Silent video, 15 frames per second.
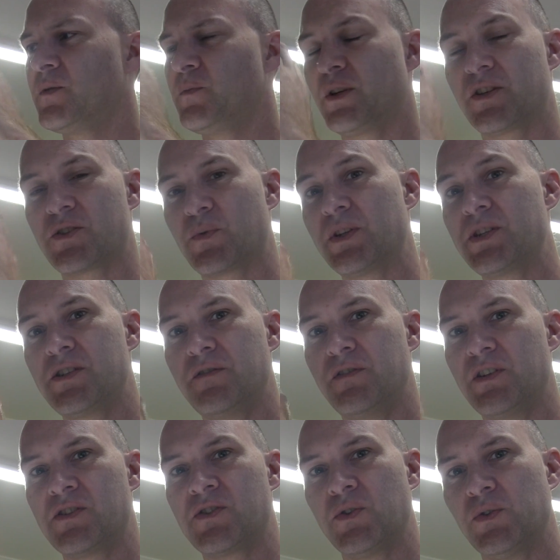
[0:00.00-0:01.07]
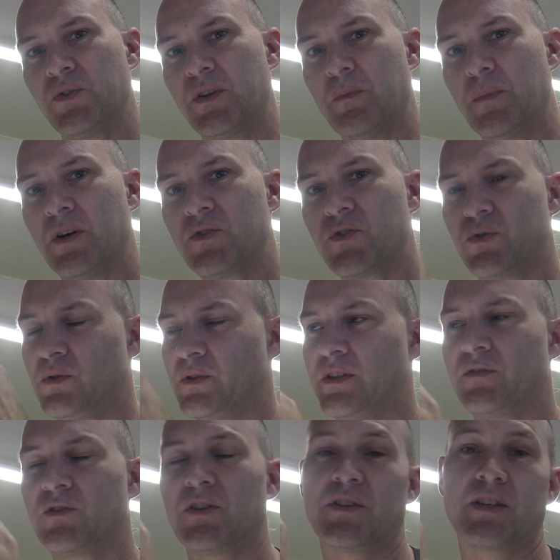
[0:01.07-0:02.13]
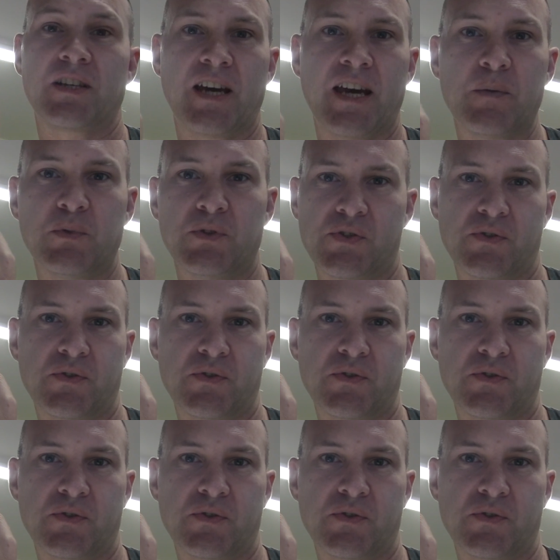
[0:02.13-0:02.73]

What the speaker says: because once you've installed the module and you've got the cables